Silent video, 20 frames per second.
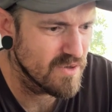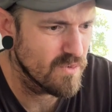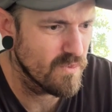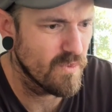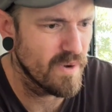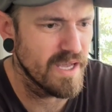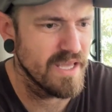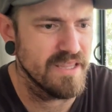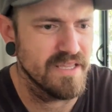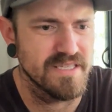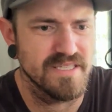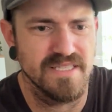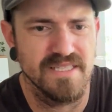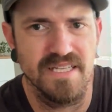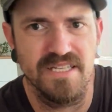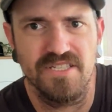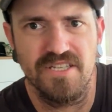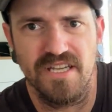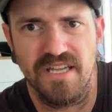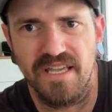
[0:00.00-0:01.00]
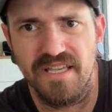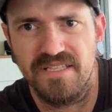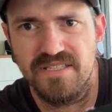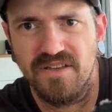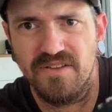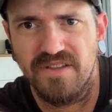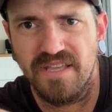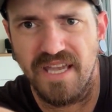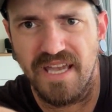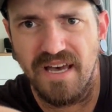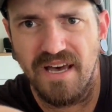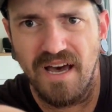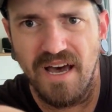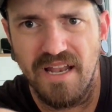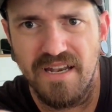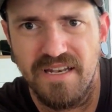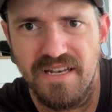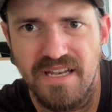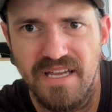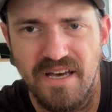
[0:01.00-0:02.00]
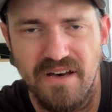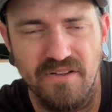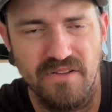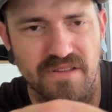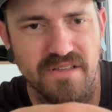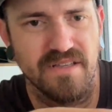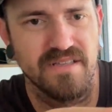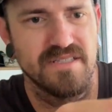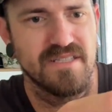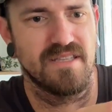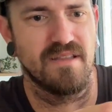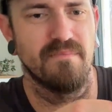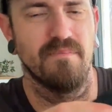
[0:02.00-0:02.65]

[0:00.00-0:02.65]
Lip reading: Where the stitching is on the underneath, oh, it's at the